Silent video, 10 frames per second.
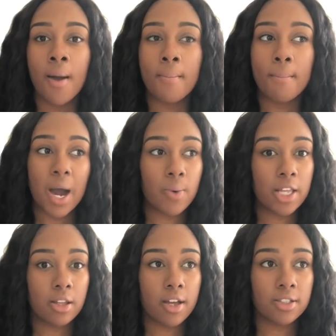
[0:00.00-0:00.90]
my
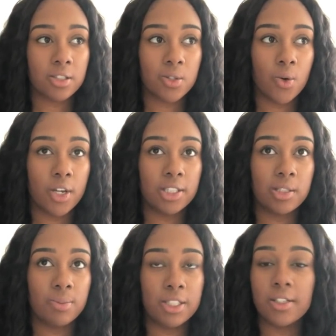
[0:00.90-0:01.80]
weight loss is going
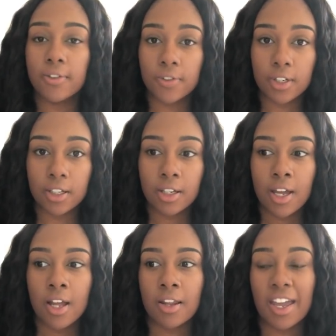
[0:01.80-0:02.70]
to be different.
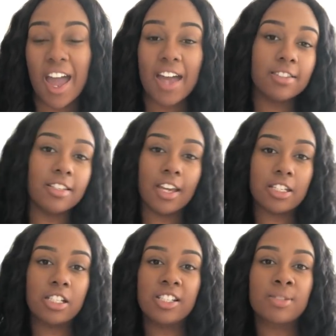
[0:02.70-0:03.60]
Like, I have to
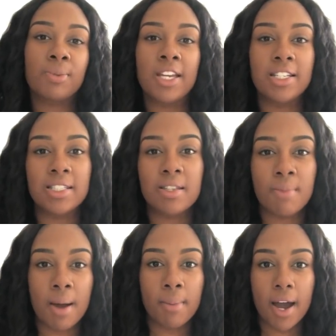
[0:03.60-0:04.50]
actually explain this to
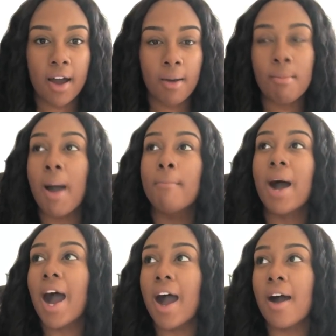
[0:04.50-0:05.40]
my mom. My
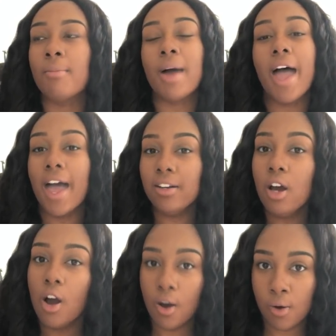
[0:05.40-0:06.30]
mom at
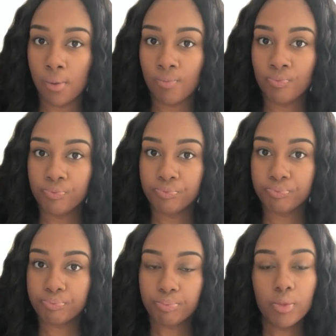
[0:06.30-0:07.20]
home,
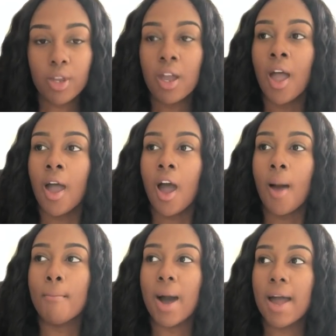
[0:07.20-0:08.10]

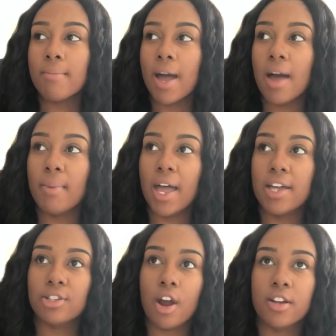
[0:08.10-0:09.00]
my mom
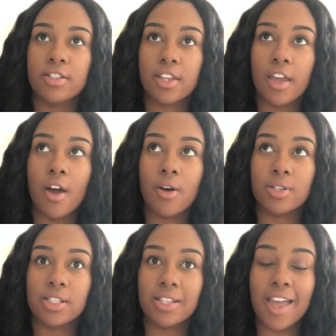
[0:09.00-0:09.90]
has our scale
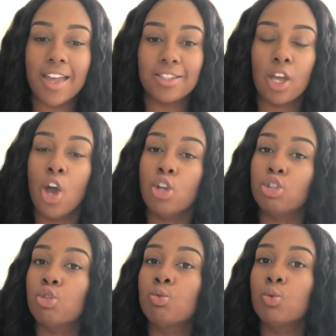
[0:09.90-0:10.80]
set
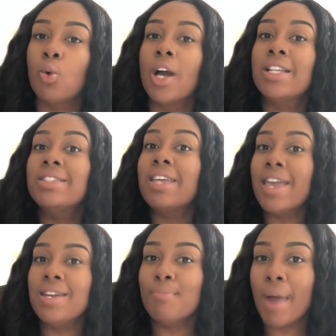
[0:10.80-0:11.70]
to
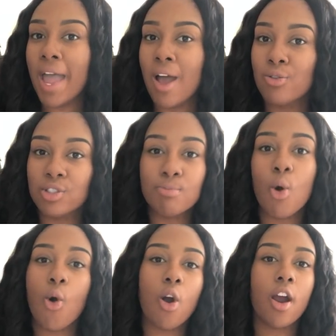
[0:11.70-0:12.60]
10 pounds
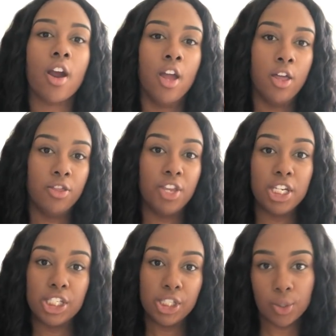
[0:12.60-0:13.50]
more
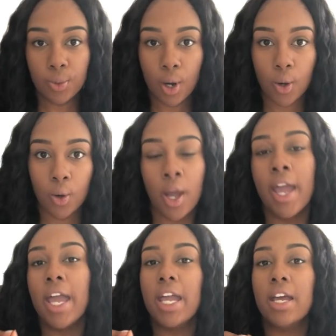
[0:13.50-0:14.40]
than 0.
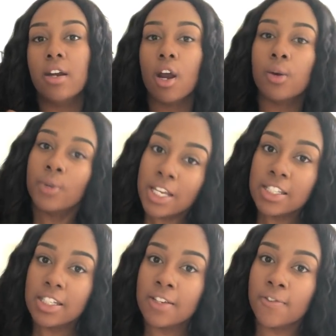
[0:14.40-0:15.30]
And her
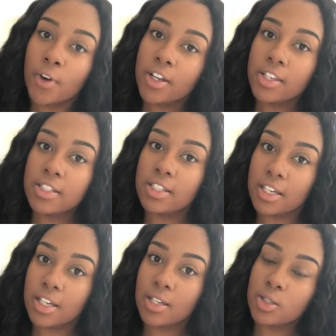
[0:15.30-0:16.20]
reasoning for this
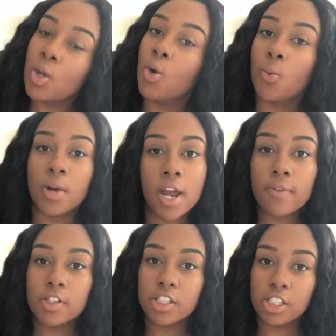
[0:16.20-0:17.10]
is,
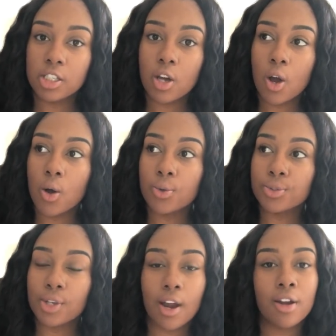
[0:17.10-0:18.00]
whenever she
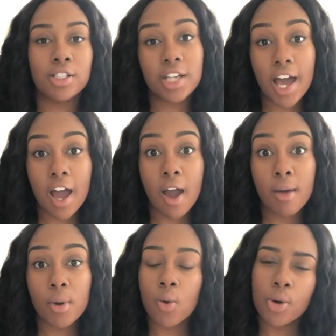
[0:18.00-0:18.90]
goes to her job or